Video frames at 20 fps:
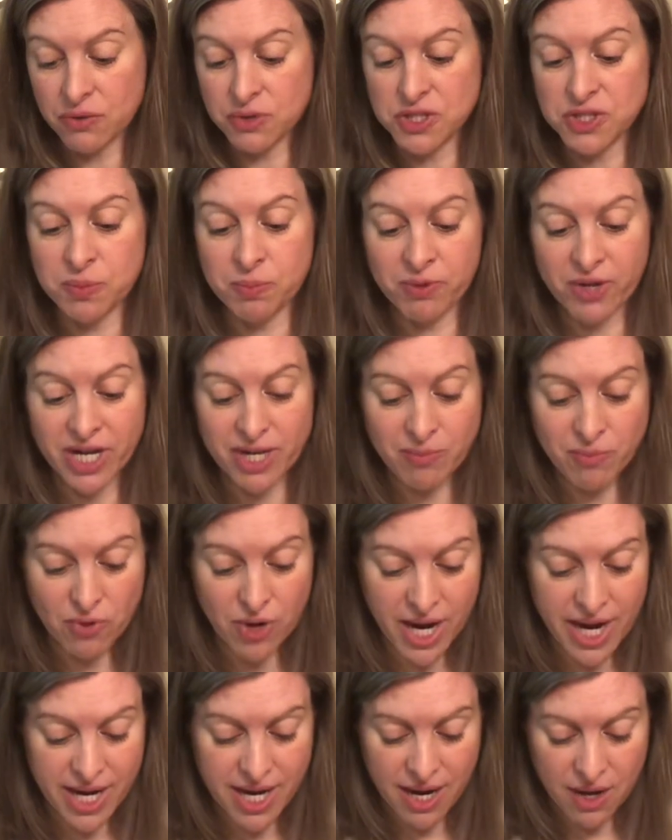spring
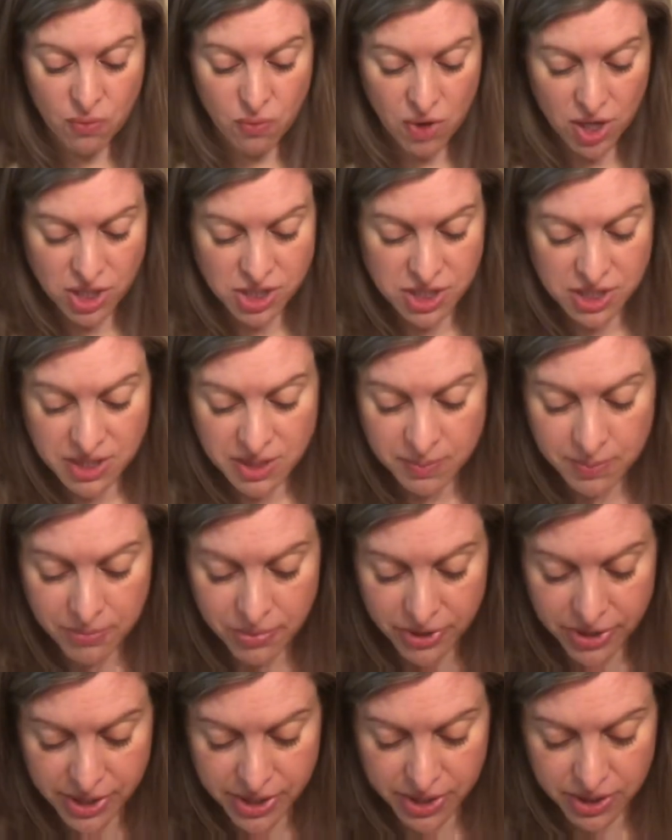break, I worked on the
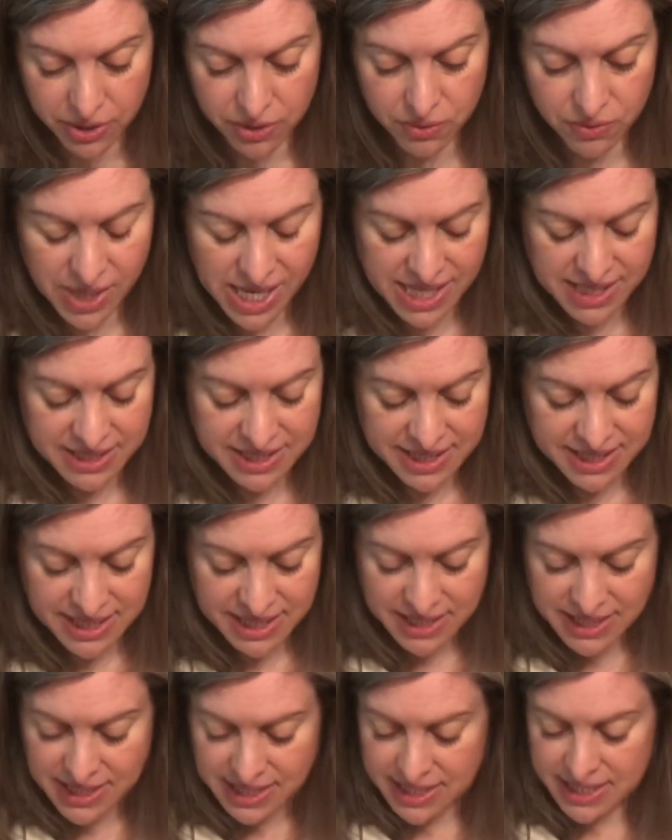blue, and
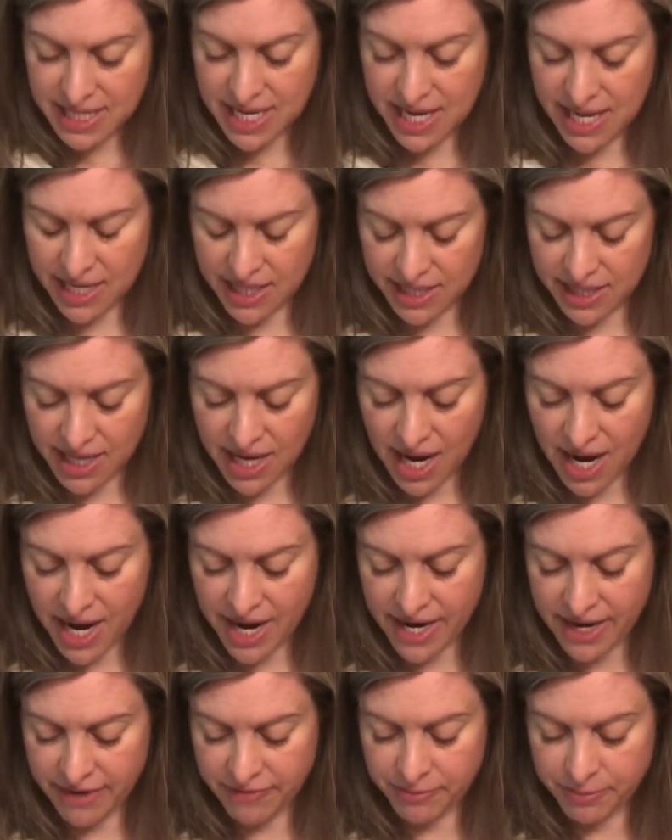since then I
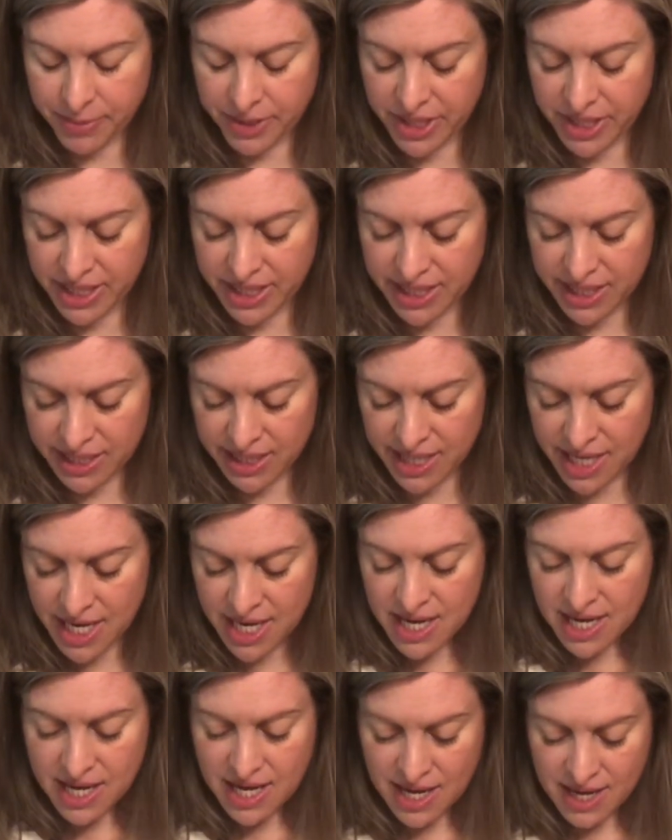have put in,
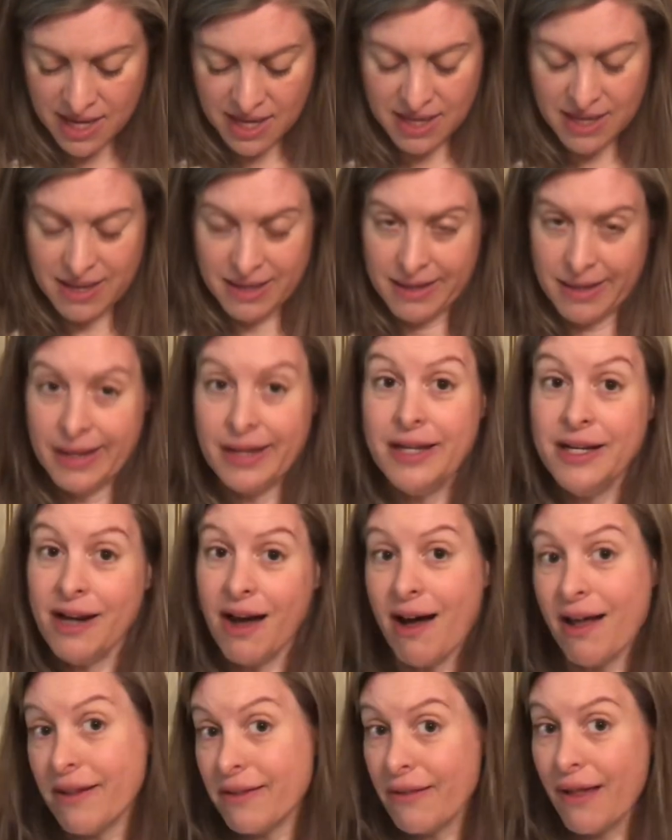
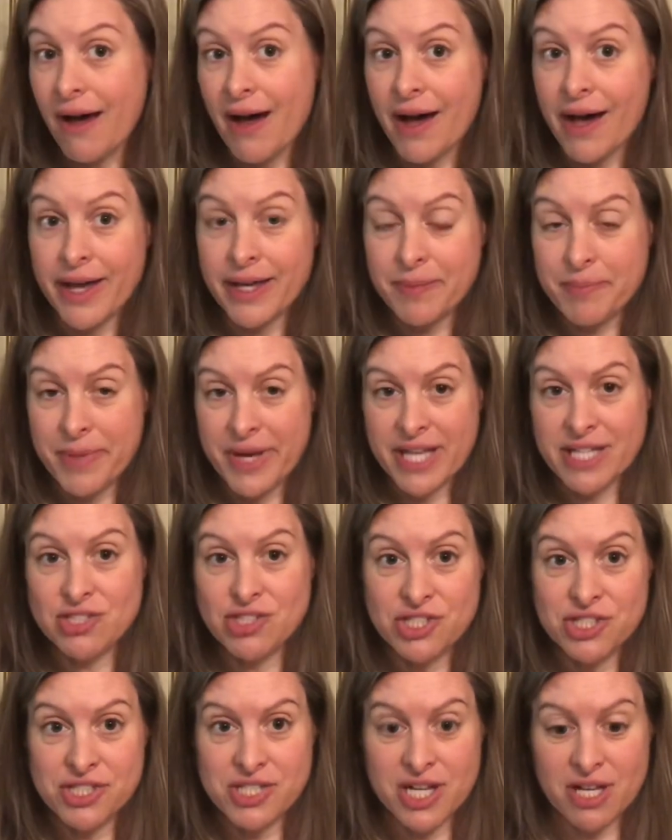not a lot, but
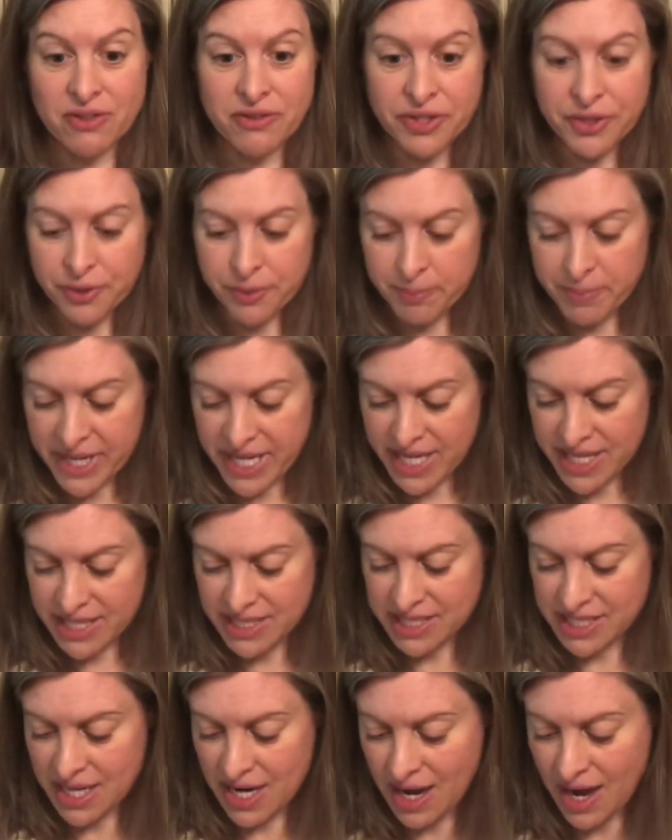just a little
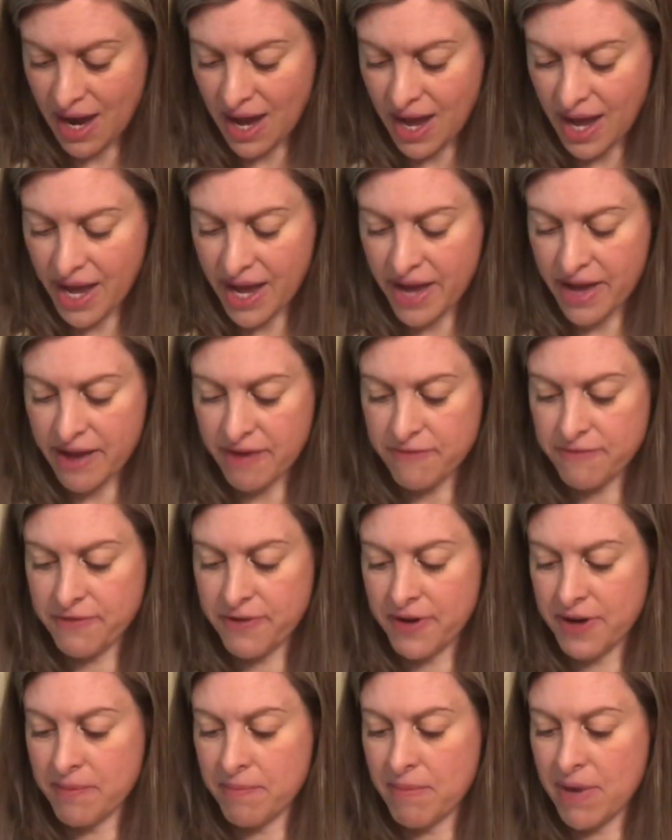bit of
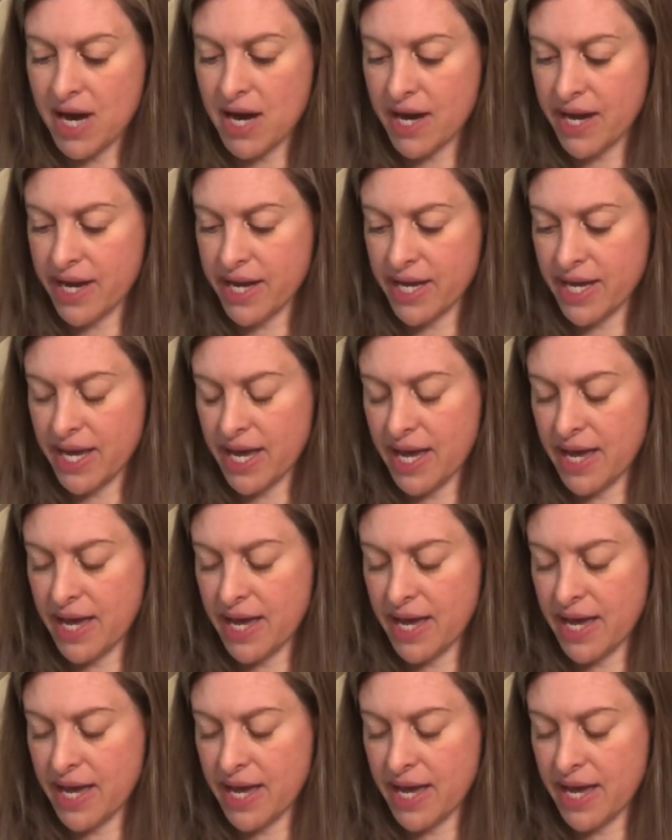my,